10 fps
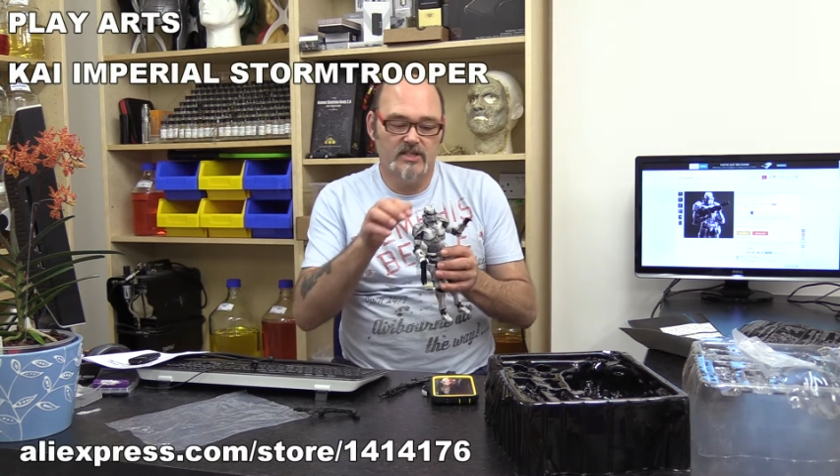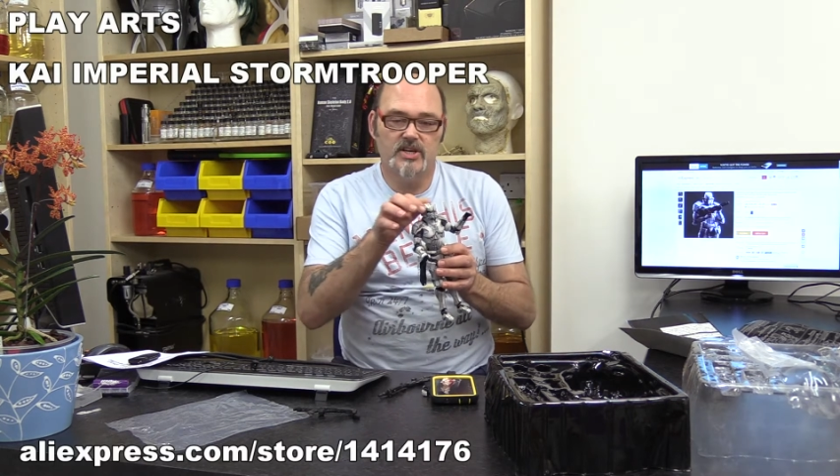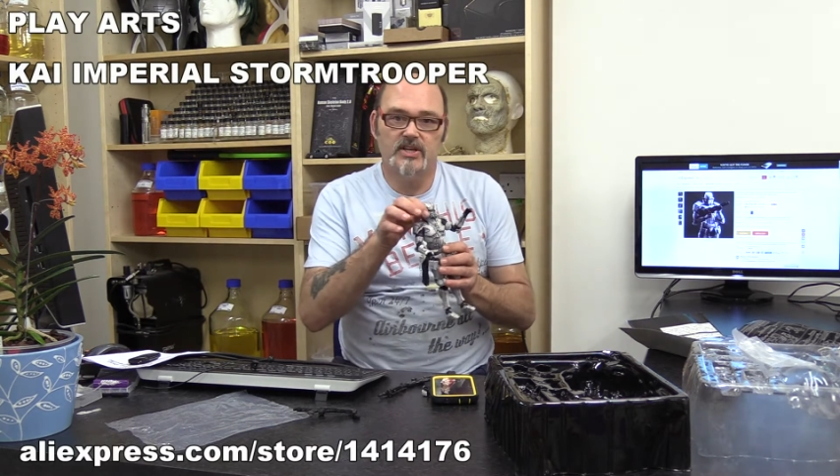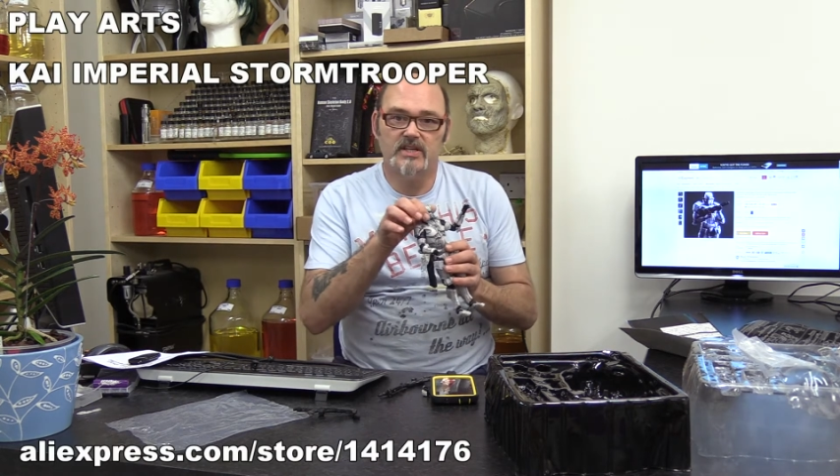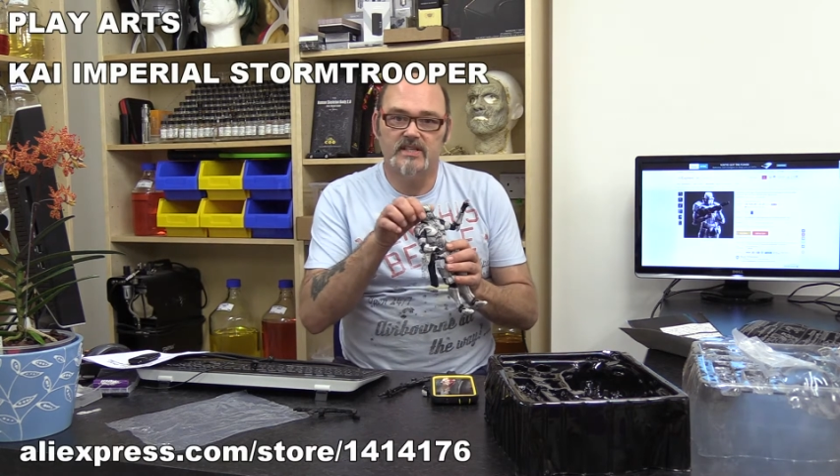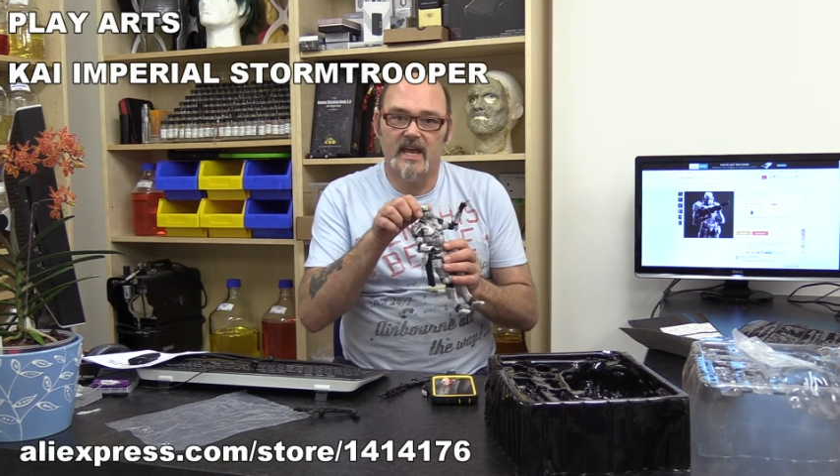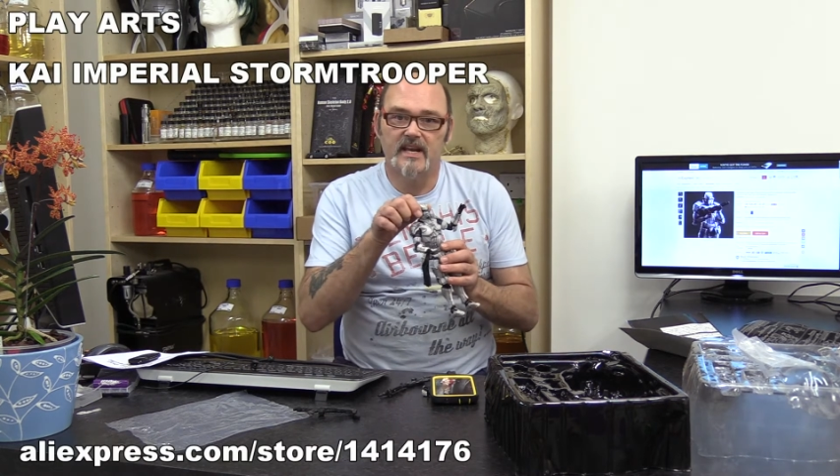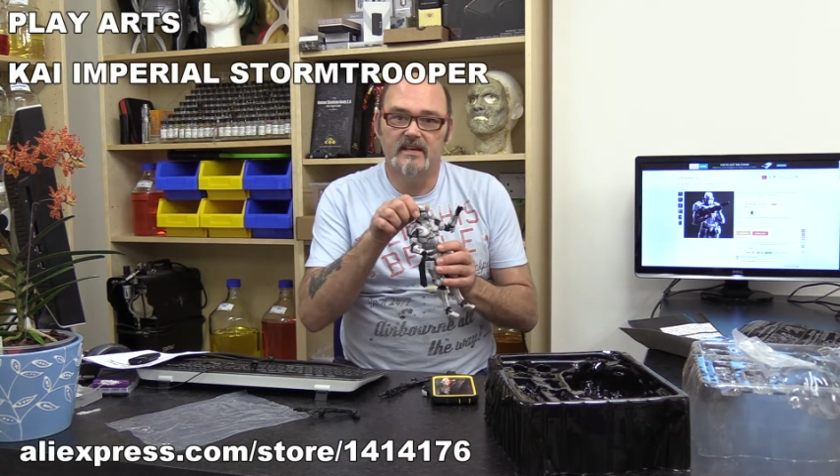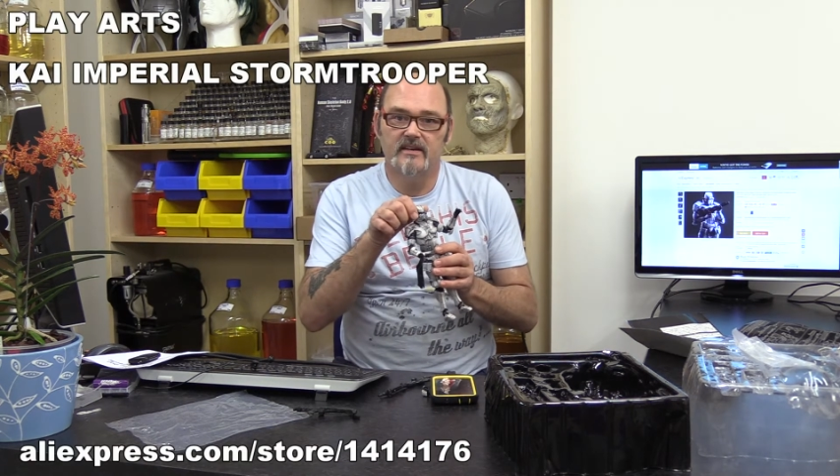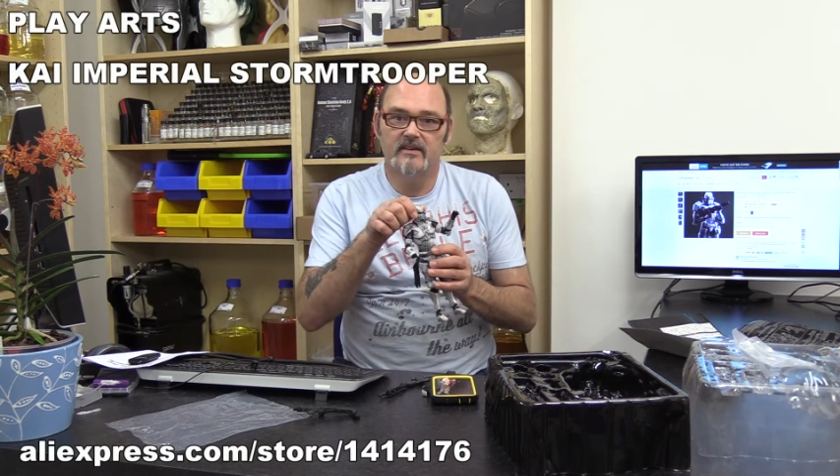turned its head
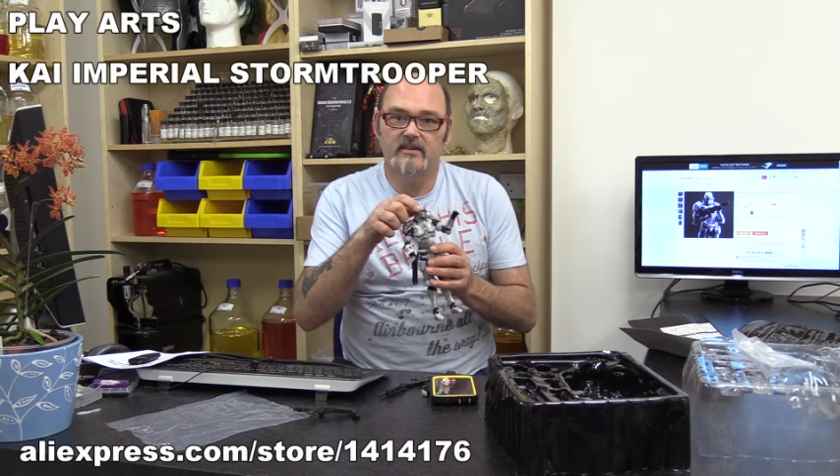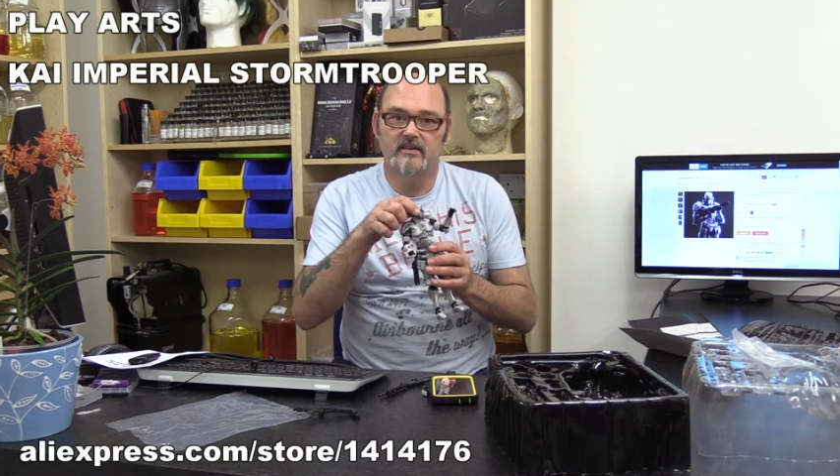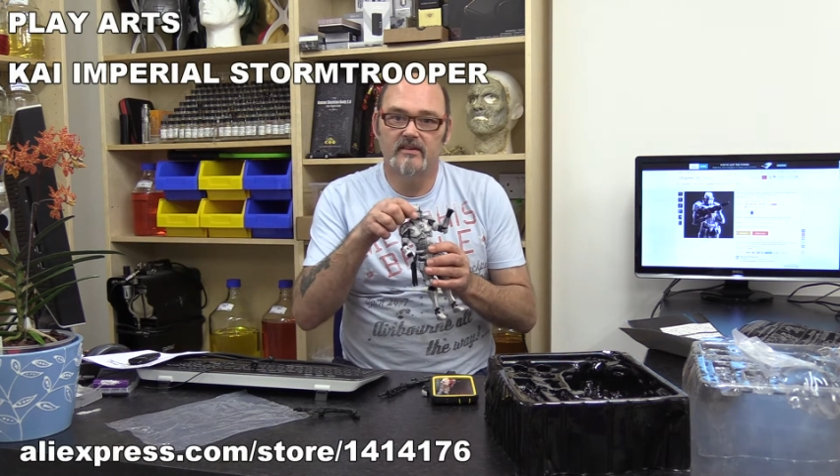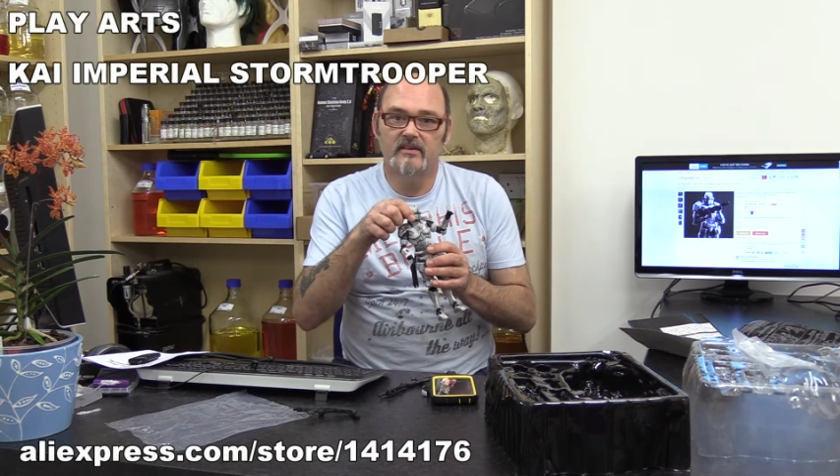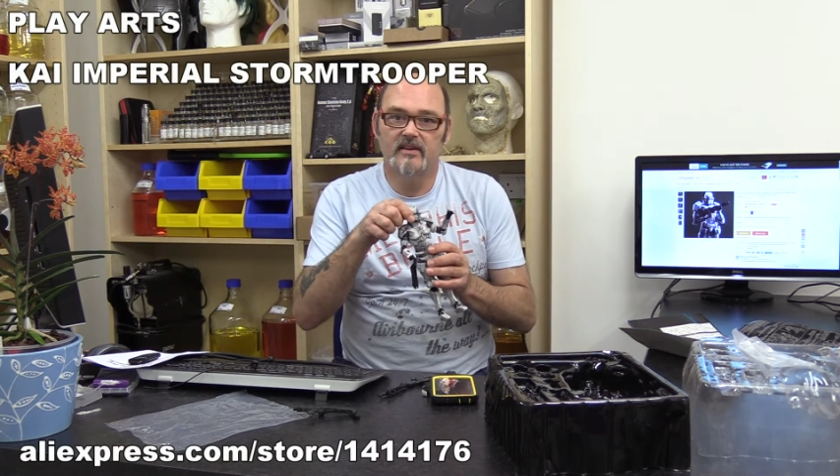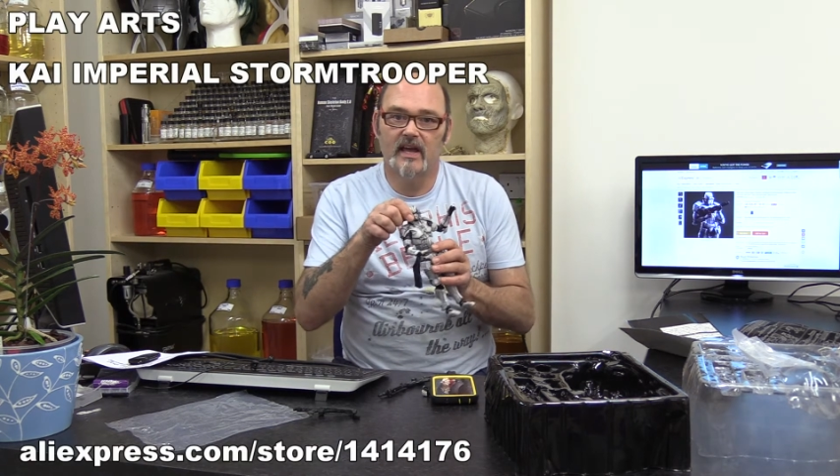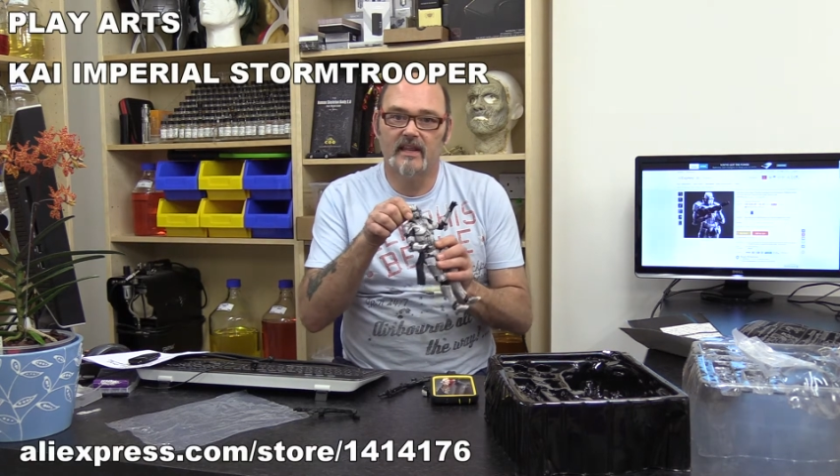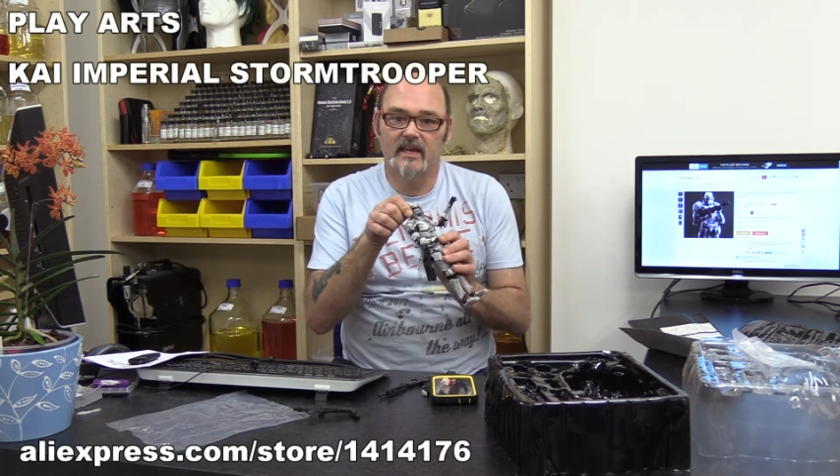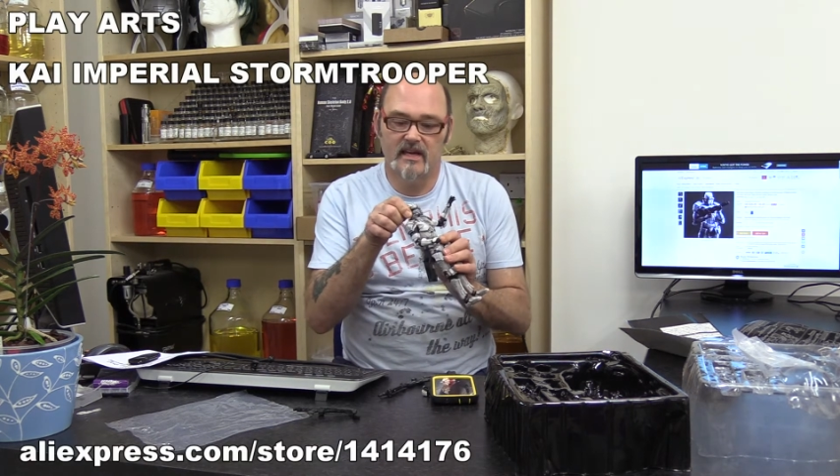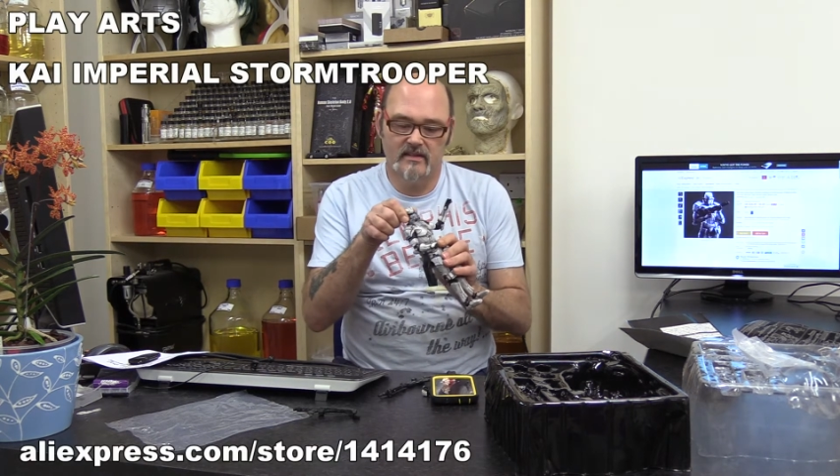like
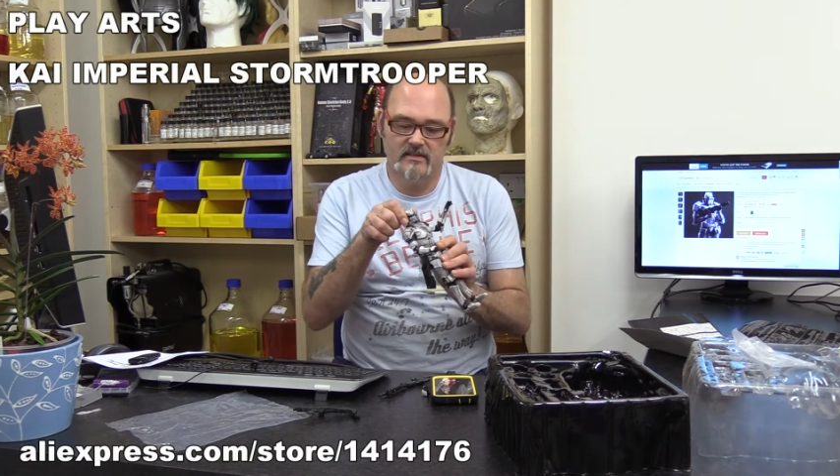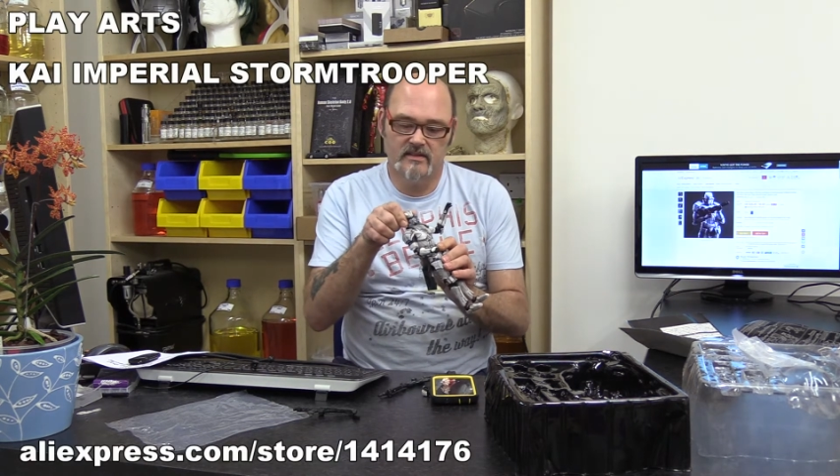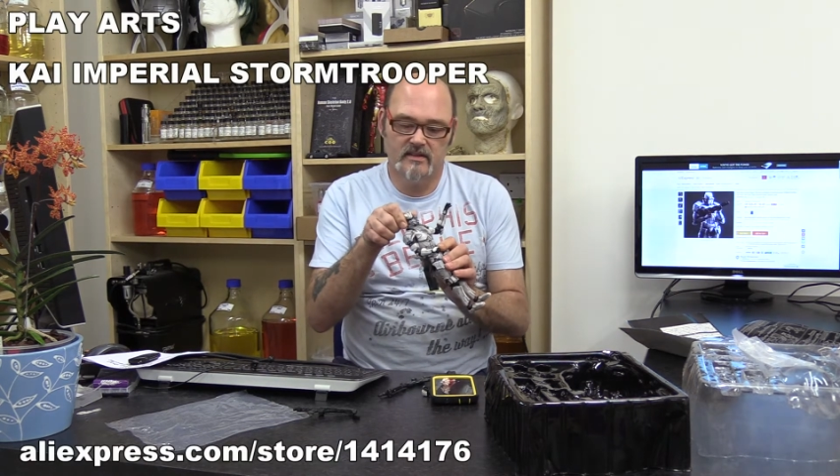that